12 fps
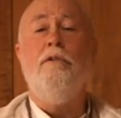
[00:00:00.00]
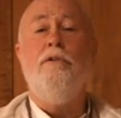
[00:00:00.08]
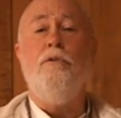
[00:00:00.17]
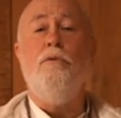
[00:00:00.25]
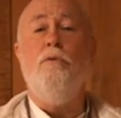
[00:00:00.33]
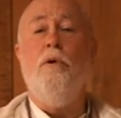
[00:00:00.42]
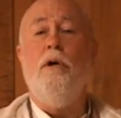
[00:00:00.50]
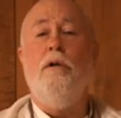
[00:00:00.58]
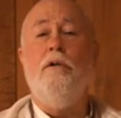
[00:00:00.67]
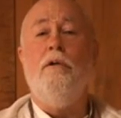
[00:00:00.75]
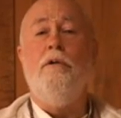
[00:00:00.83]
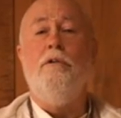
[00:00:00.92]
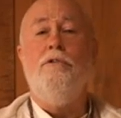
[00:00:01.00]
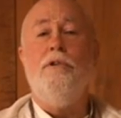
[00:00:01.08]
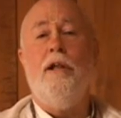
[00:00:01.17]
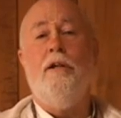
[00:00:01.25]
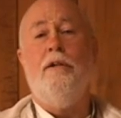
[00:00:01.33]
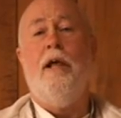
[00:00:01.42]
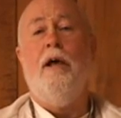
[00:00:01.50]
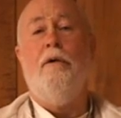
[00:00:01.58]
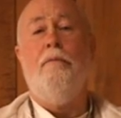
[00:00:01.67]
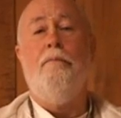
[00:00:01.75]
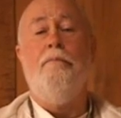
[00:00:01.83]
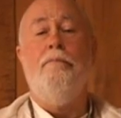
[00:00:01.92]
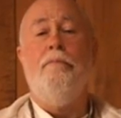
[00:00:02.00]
to settle down,